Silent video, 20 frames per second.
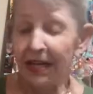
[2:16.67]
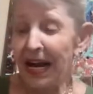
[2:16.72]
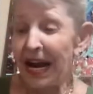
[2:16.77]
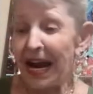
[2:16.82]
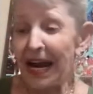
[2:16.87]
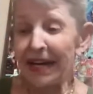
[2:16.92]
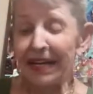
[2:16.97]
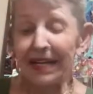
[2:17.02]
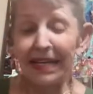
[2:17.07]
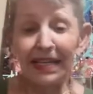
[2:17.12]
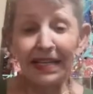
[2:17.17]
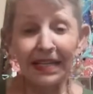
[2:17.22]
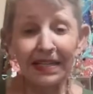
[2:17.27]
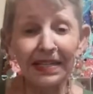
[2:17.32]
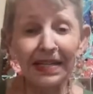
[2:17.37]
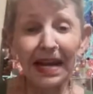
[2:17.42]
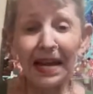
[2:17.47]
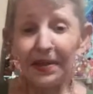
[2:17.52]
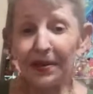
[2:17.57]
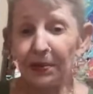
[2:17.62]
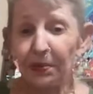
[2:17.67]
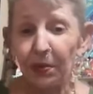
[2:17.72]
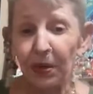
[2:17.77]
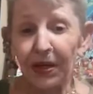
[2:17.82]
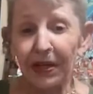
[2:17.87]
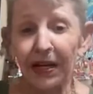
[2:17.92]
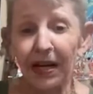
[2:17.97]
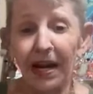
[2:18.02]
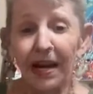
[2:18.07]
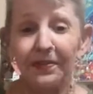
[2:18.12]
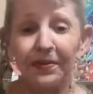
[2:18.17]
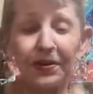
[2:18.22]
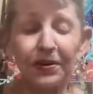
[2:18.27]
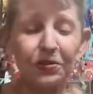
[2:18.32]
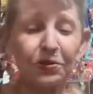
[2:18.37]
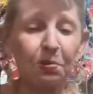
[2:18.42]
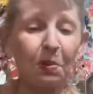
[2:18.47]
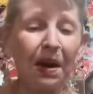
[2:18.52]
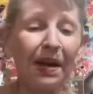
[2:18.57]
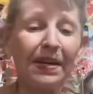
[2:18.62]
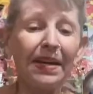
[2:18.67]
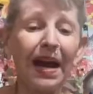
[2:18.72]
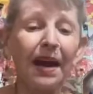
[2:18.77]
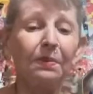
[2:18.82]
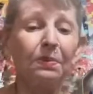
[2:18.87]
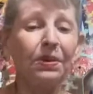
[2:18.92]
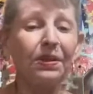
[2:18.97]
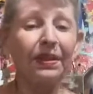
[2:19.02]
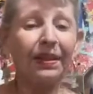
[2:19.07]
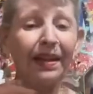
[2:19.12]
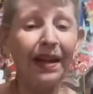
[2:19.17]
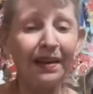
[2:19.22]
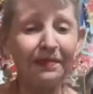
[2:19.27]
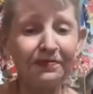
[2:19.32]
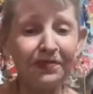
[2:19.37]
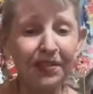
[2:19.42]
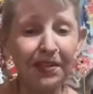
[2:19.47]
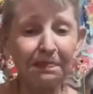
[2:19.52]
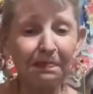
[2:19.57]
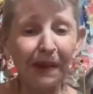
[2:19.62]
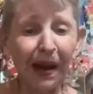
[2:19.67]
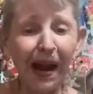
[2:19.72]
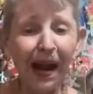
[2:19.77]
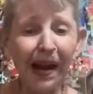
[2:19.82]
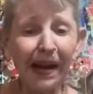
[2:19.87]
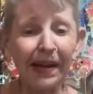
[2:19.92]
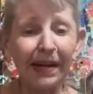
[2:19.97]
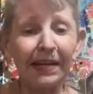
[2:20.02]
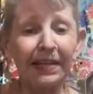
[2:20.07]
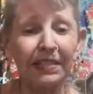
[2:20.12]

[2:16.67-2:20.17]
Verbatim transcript: I get another one. Uh, there's one I would love to buy.